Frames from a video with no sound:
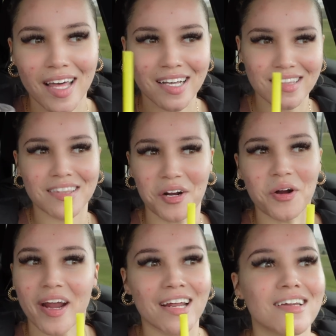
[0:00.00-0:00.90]
Like they're
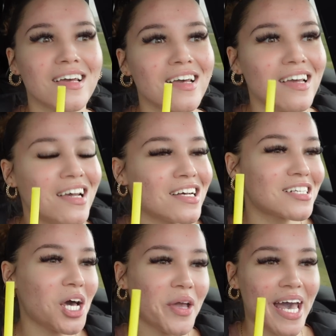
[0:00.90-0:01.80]
great.
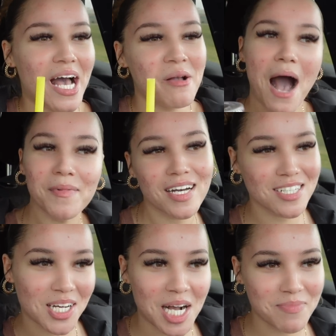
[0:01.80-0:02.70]
So yeah, I'm a good
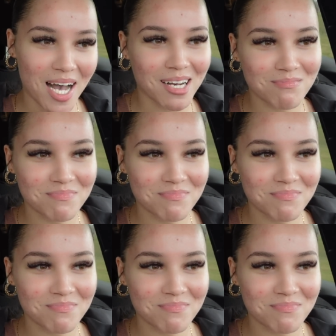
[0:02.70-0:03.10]
dog mom.